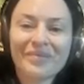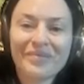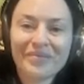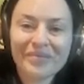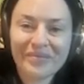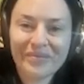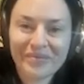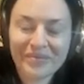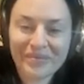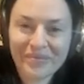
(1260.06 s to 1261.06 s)

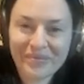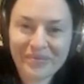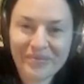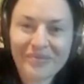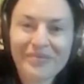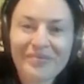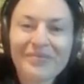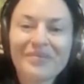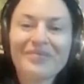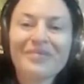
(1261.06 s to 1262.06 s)

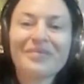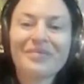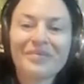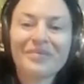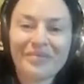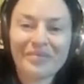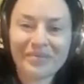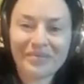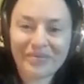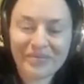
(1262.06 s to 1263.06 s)

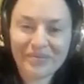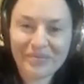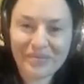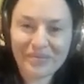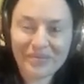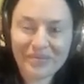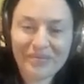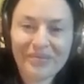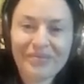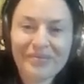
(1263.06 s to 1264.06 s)

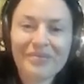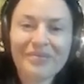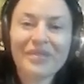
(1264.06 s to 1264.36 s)
The person shown says nothing.